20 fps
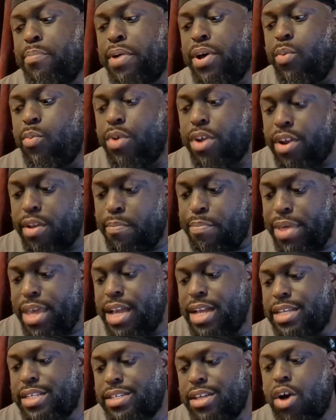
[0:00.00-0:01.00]
But one of the
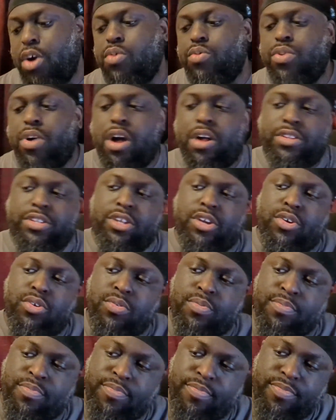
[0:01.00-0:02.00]
biggest,
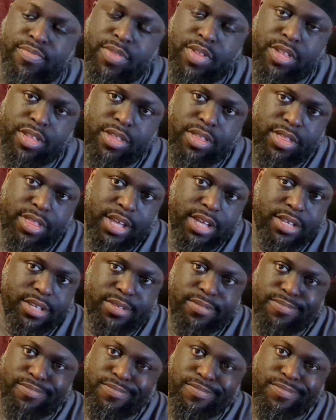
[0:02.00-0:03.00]
also,
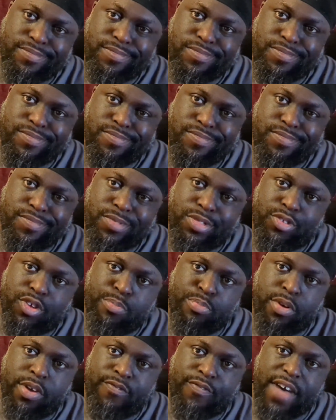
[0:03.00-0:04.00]
this
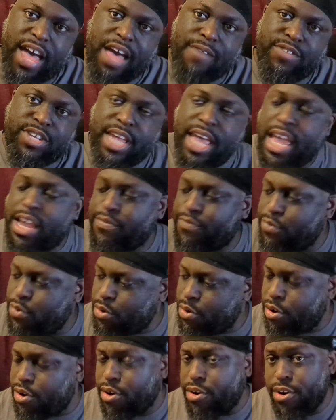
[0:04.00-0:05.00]
3.5 jack
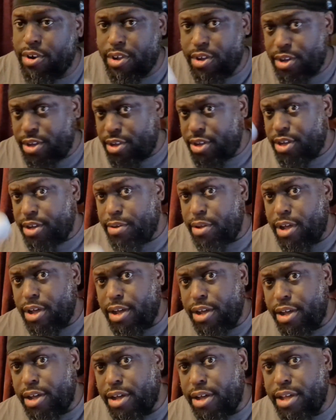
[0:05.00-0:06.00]
for
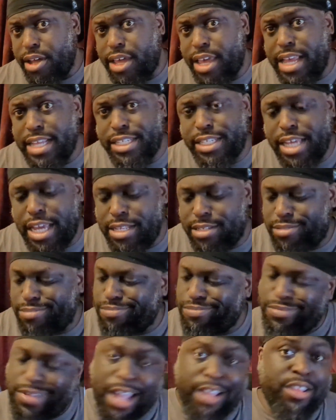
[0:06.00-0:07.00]

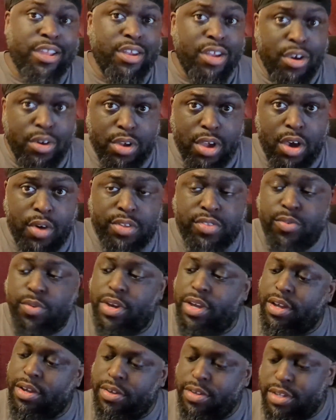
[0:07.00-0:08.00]
headsets, that's a no-go as
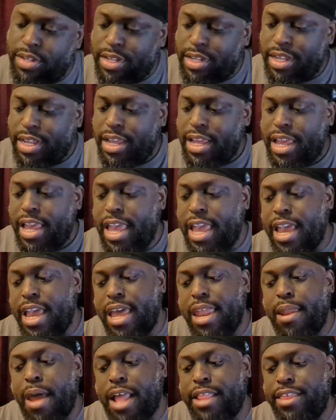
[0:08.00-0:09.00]
well.
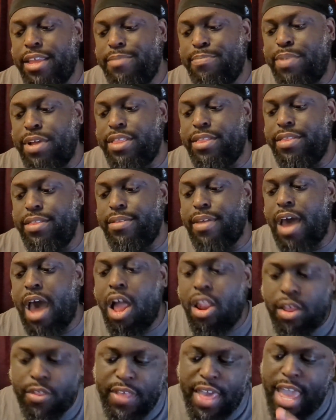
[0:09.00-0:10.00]
And I think, but
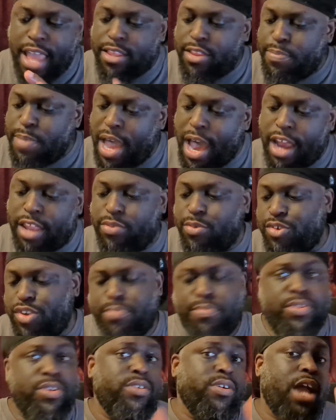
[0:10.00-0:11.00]
all of that, to be honest with
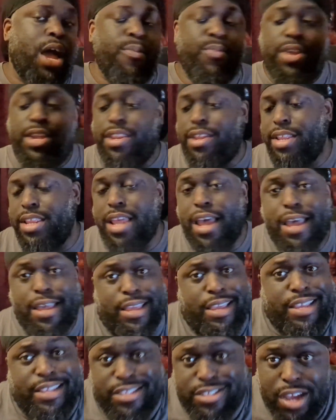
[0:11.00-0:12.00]
you, I'm good.
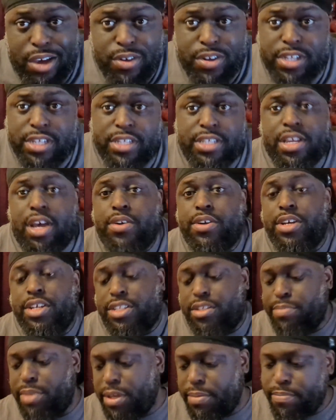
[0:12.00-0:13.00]
It's all good. It's all
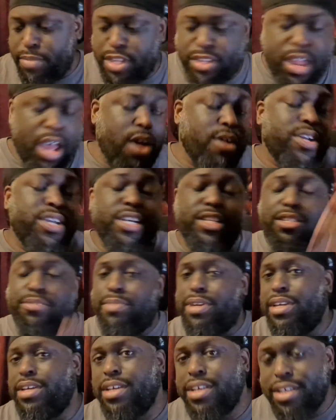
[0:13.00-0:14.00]
good to me. It's all good
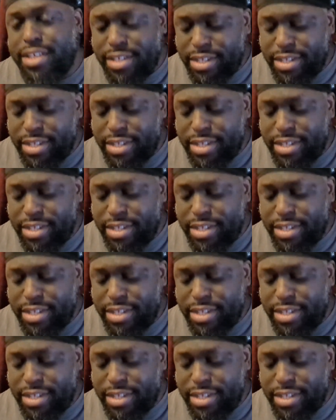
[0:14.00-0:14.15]
to me.